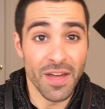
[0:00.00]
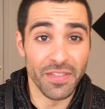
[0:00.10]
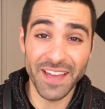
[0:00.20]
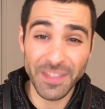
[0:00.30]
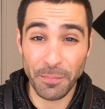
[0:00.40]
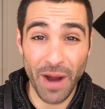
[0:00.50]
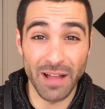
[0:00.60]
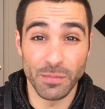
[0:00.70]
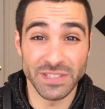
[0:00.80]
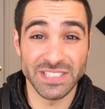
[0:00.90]
The other
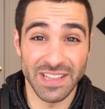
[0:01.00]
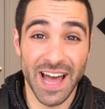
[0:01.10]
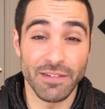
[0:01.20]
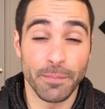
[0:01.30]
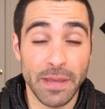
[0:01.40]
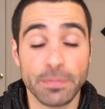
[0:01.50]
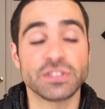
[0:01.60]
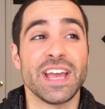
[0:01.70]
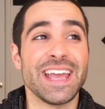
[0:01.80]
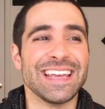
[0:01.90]
problem with saliva, people
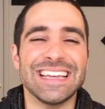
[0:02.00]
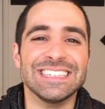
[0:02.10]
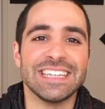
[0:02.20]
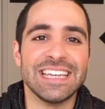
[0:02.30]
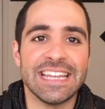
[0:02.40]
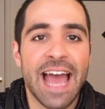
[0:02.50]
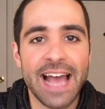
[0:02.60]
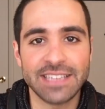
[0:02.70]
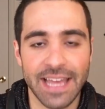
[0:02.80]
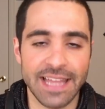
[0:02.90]
say, is it
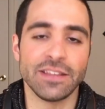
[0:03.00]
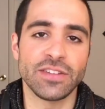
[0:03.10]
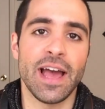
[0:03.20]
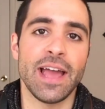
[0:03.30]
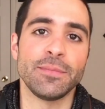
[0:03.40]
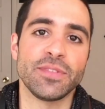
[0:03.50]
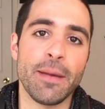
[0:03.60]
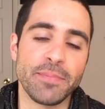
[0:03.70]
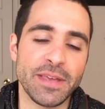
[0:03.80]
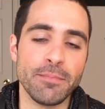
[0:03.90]
has enzymes
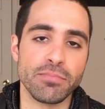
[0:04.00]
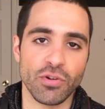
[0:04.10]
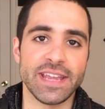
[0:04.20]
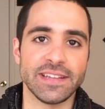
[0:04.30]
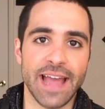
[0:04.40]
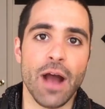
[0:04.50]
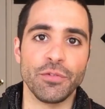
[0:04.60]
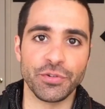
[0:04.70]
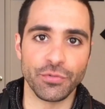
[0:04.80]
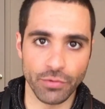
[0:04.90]
that can break
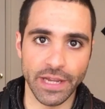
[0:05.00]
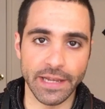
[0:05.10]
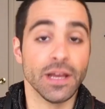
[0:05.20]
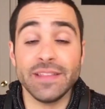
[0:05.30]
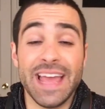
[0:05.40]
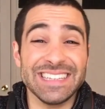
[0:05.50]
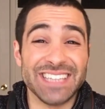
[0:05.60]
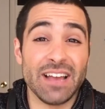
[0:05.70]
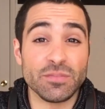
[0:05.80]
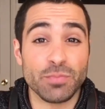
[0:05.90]
down your reed. The
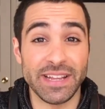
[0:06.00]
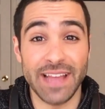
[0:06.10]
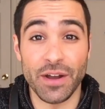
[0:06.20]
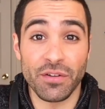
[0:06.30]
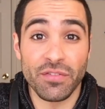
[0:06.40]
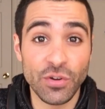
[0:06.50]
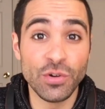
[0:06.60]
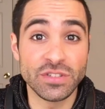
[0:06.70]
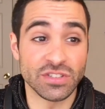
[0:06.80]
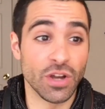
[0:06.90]
enzymes break down our
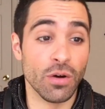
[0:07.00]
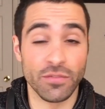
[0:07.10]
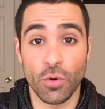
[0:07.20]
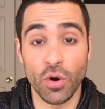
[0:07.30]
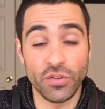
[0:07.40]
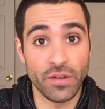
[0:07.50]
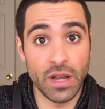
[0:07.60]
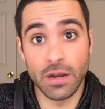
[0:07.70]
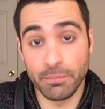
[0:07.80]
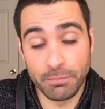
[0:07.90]
food, so of course they're
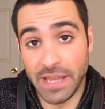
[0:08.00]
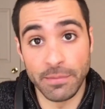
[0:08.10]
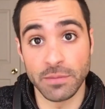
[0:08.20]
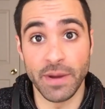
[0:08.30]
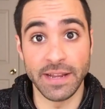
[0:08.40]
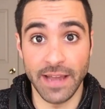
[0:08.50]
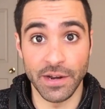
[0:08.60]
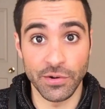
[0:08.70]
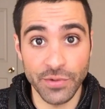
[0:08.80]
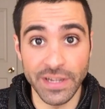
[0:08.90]
going to be able to break
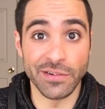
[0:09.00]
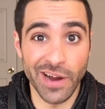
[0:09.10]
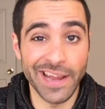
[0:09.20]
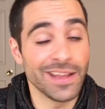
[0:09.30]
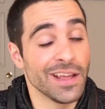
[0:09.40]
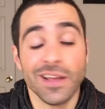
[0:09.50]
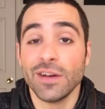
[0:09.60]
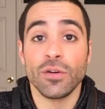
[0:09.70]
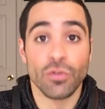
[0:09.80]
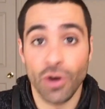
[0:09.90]
down our reed, right?
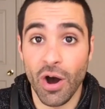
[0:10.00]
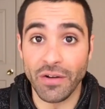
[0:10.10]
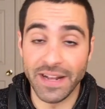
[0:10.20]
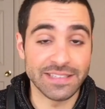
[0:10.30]
Wrong.